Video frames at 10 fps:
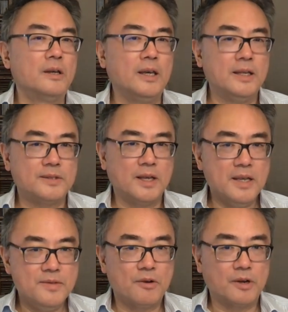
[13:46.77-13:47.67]
It's
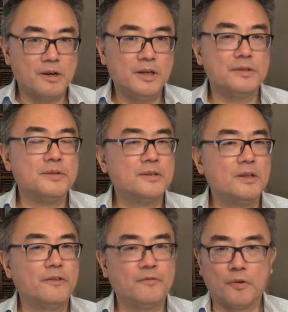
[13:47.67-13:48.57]
in their guidance.
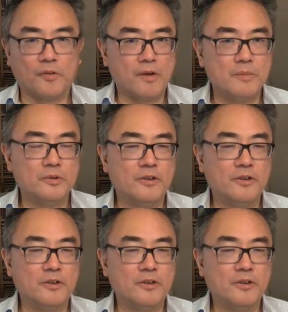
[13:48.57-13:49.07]
If, for example,